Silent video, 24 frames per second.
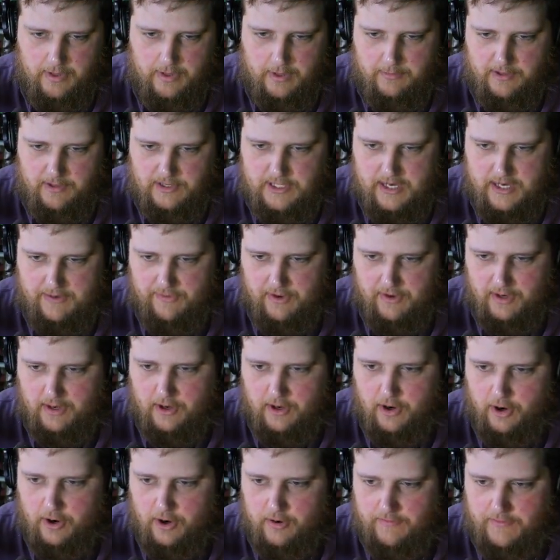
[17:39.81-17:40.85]
much every
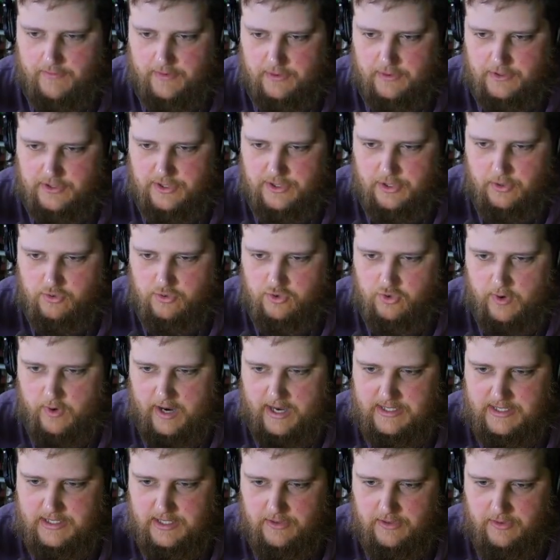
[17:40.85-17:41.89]
car felt so
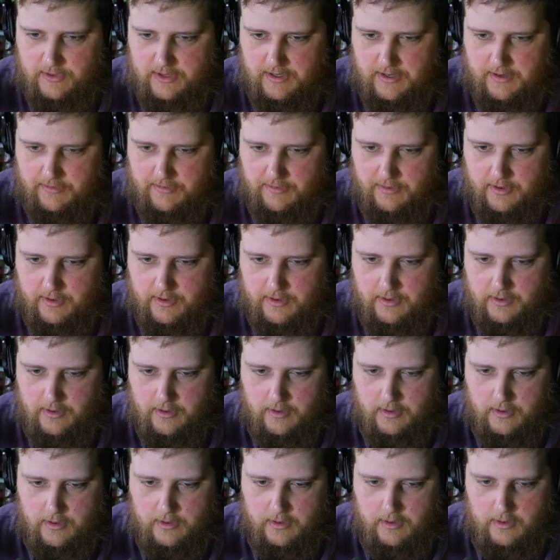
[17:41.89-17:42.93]
drastically different
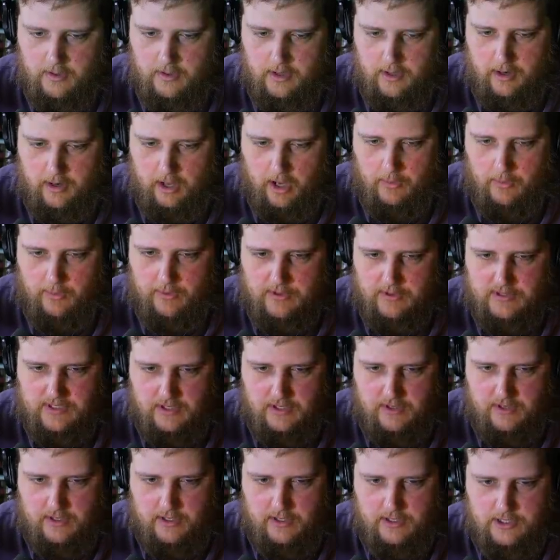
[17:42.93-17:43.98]
in Hot Wheels
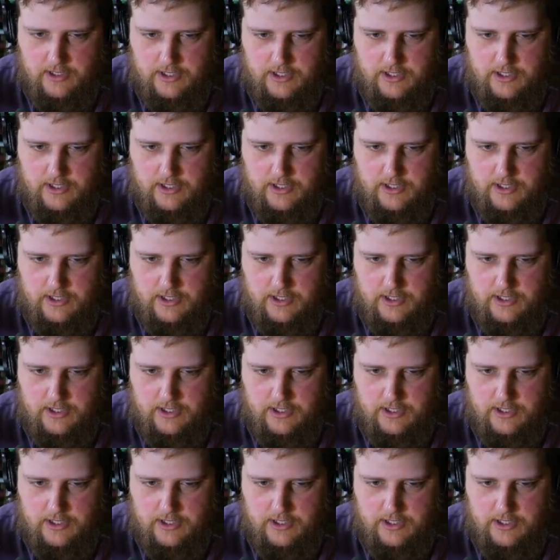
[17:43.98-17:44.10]
Unleashed.